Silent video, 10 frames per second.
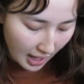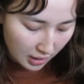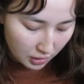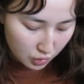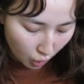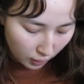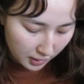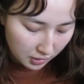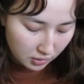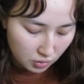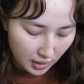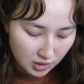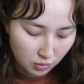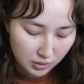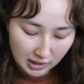Editorial
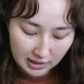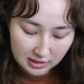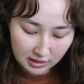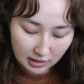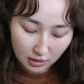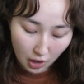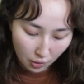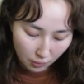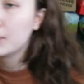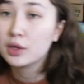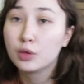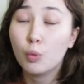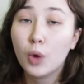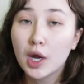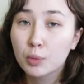director was Lindsay Lowe. But the
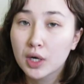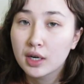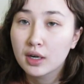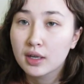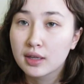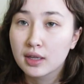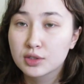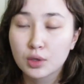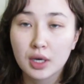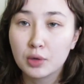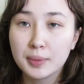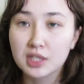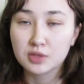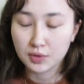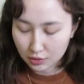one word, so I don't make
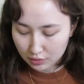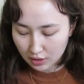this video